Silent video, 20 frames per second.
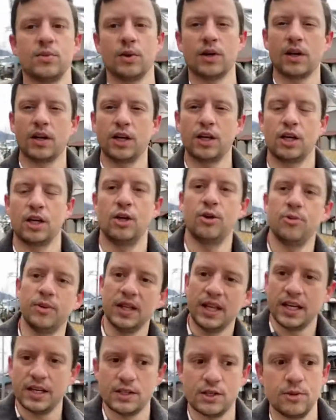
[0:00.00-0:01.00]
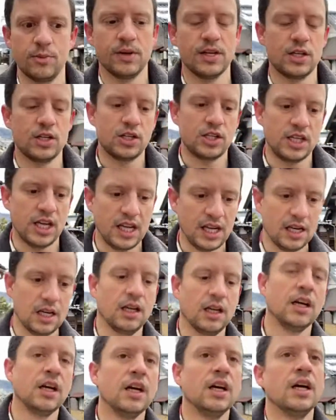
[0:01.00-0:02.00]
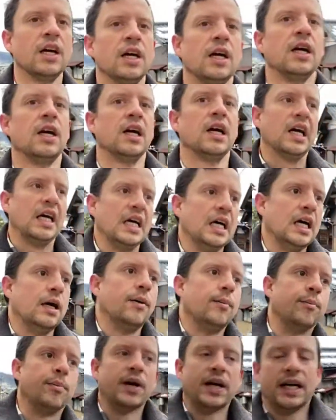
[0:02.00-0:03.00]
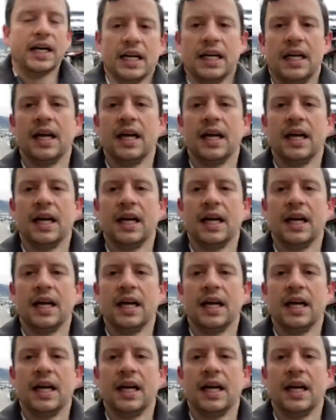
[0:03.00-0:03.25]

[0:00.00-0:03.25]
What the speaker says: accumulate too much shit. But